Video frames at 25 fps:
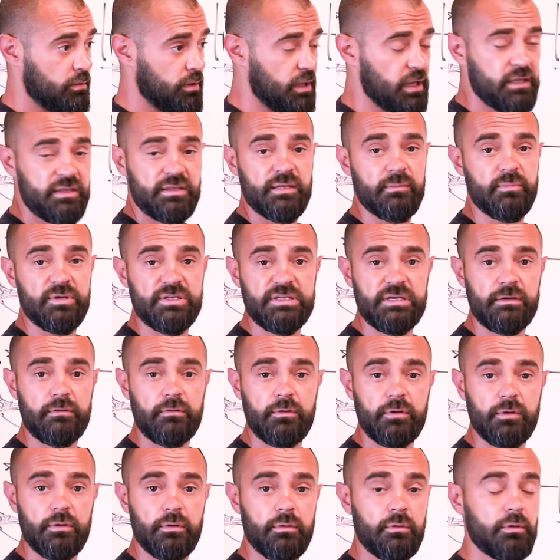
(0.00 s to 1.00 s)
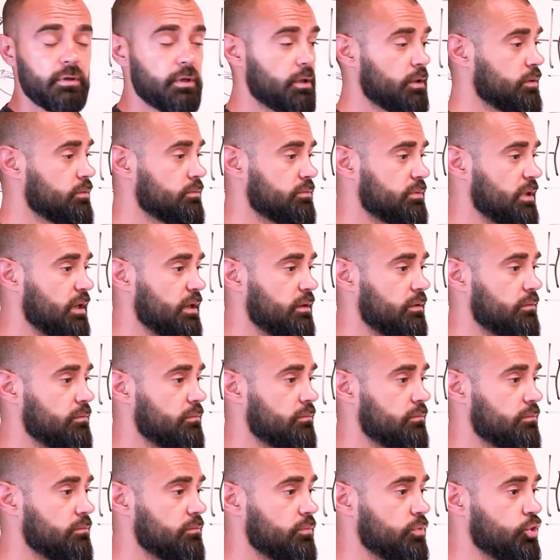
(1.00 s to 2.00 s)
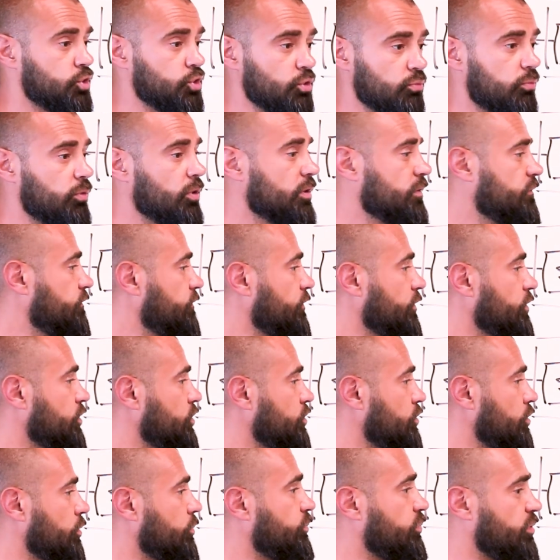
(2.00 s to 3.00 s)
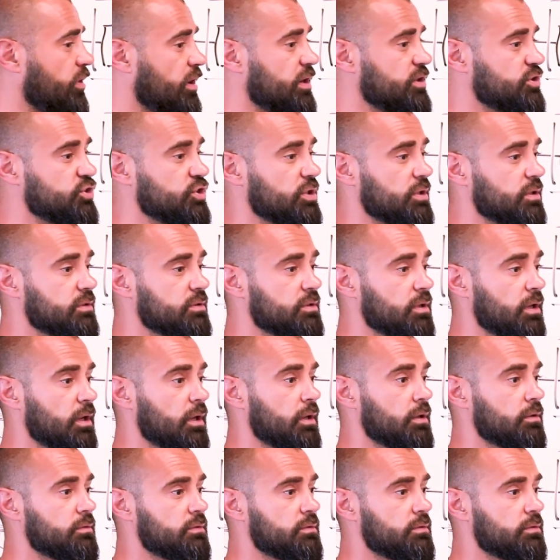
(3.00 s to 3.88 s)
get the material that you want for your project